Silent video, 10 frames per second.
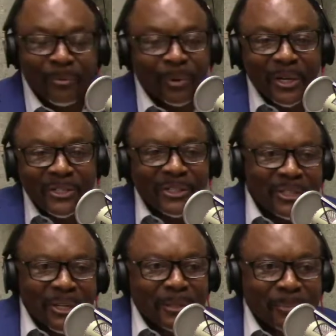works in
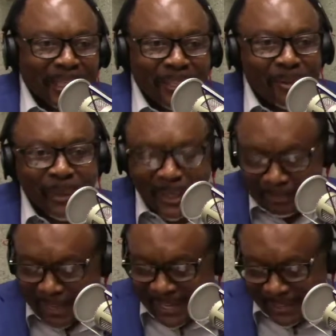church, but it don't work in
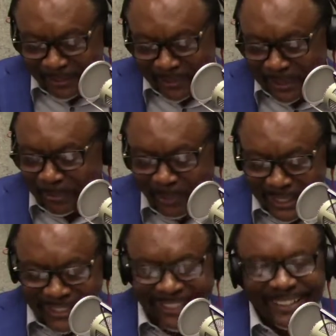my house for some
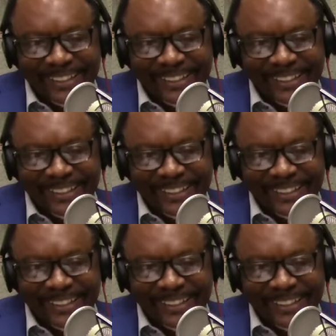reason.